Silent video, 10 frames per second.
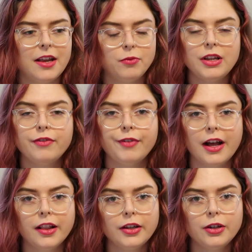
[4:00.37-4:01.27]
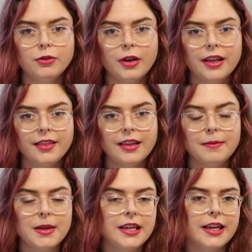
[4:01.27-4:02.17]
and we follow
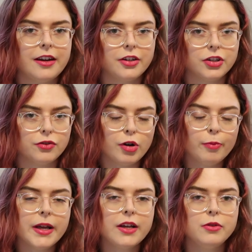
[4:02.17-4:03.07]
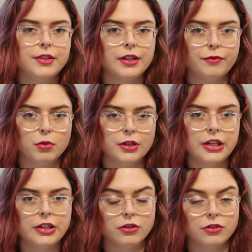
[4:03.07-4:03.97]
the main character, Ropa, who is a
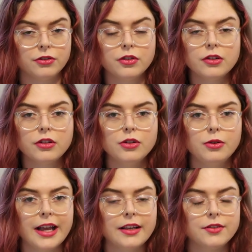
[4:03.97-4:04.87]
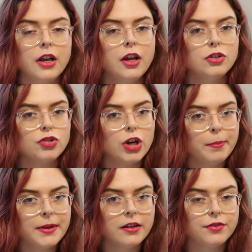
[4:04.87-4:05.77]
fourteen-year-old girl who has
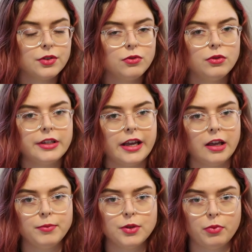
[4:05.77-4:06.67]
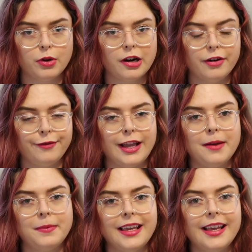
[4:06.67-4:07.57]
dropped out of school to help support her
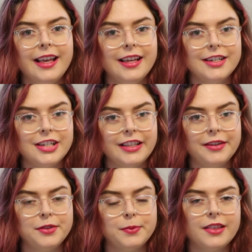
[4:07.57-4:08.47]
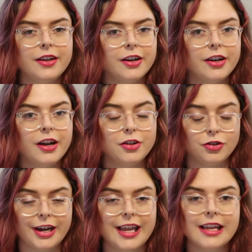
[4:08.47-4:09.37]
family. She lives with her
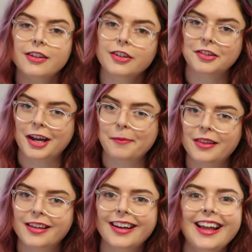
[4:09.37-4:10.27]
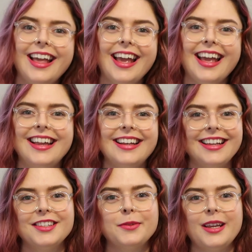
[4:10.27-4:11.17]
gran, her grandmother, and
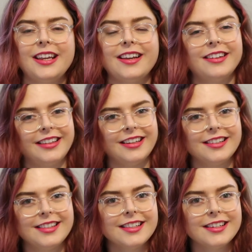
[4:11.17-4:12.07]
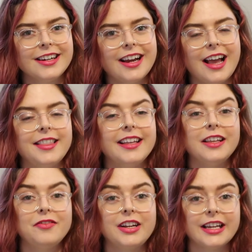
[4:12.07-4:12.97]
is we her little sister, and they
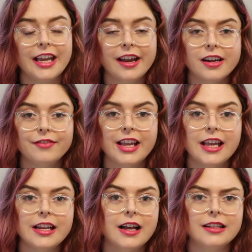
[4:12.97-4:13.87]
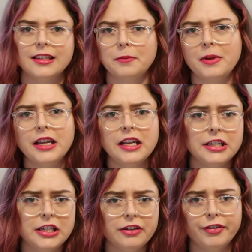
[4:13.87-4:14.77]
live in a caravan on some
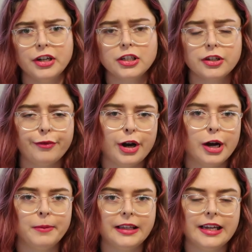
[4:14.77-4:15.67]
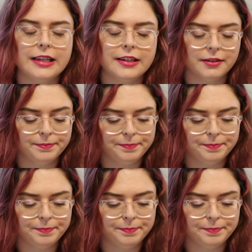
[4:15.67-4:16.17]
defunct farmland.